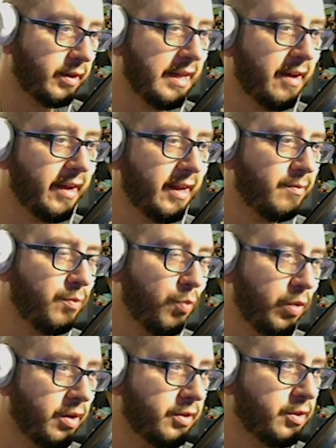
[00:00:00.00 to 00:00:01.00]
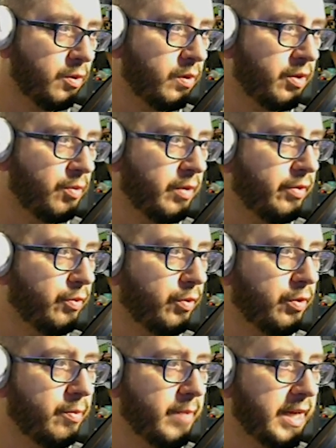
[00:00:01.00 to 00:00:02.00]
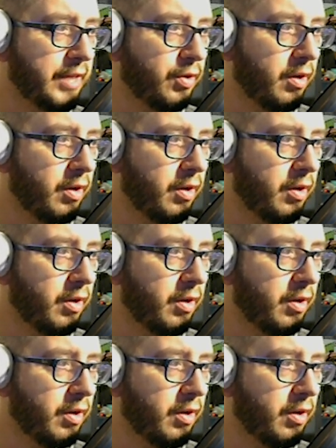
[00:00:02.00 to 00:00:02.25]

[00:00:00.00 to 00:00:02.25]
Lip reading: Now I would also want to run through and make sure